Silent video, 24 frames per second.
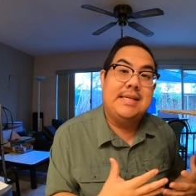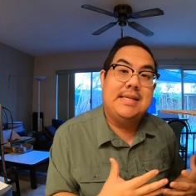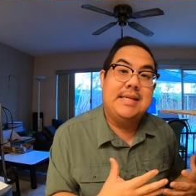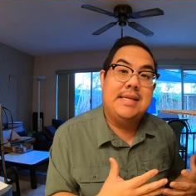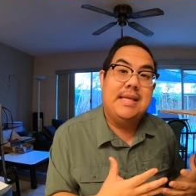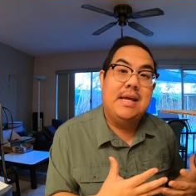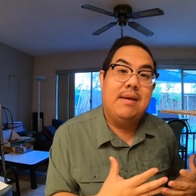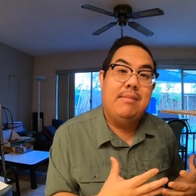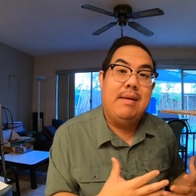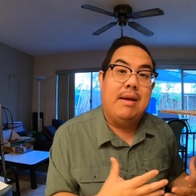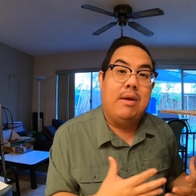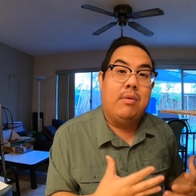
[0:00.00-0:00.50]
to
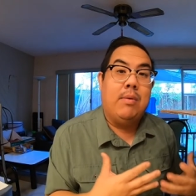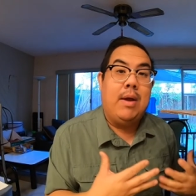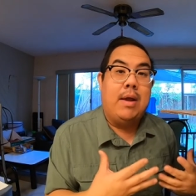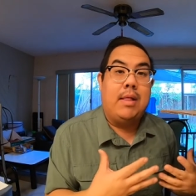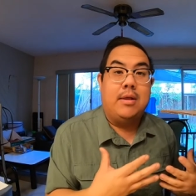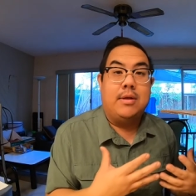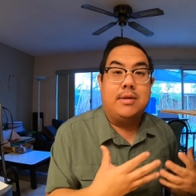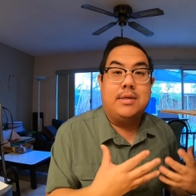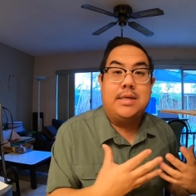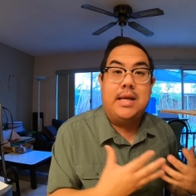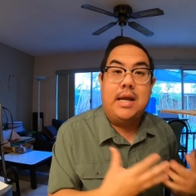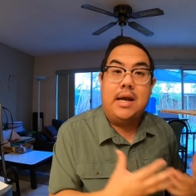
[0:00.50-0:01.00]
them like
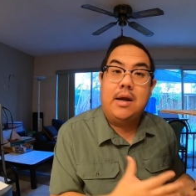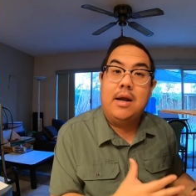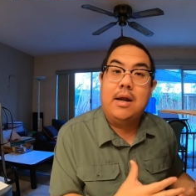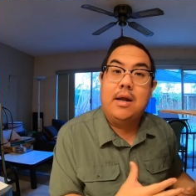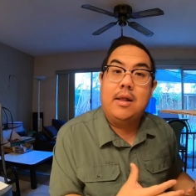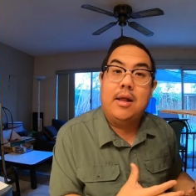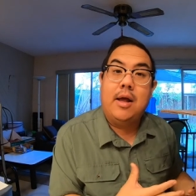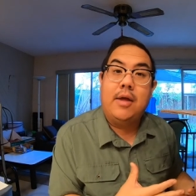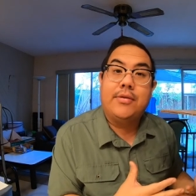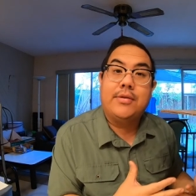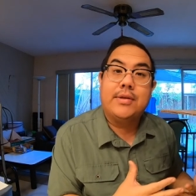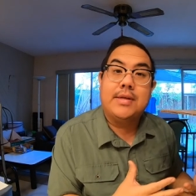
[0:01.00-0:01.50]
regular terry
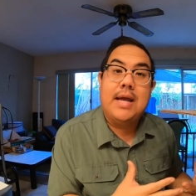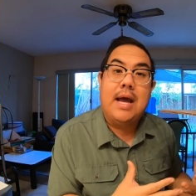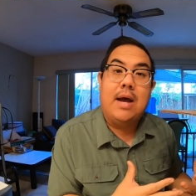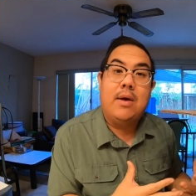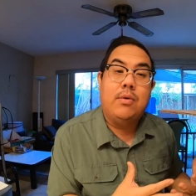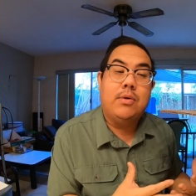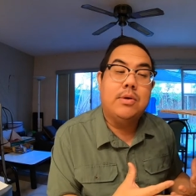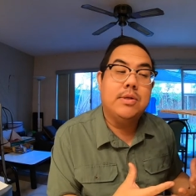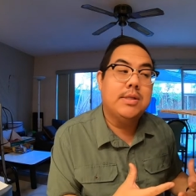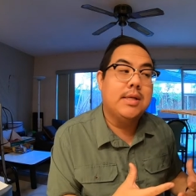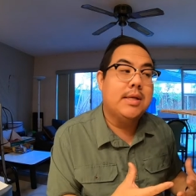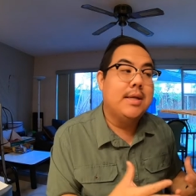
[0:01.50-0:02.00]
cloth
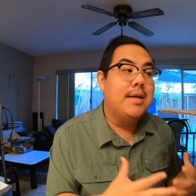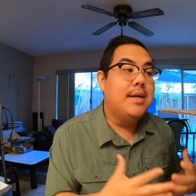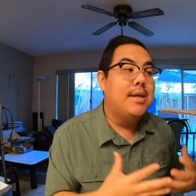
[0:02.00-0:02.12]
towels.